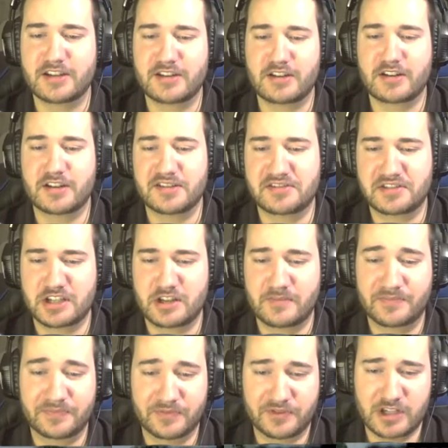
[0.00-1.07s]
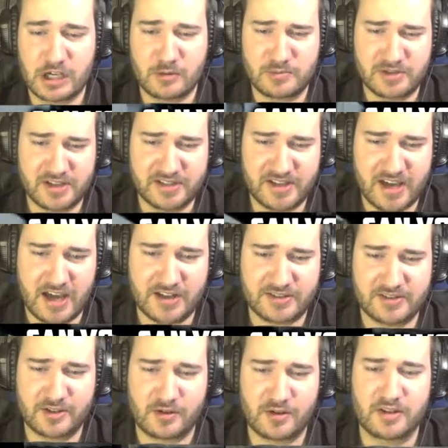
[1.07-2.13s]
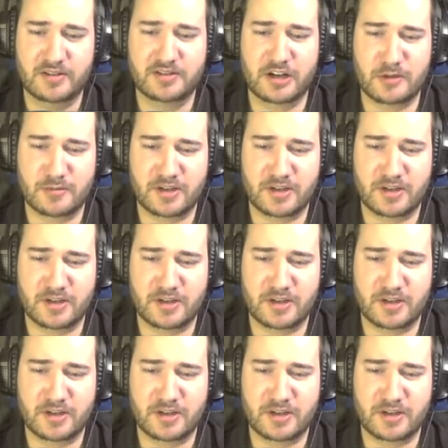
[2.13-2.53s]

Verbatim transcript: in uh, Zombie Attack series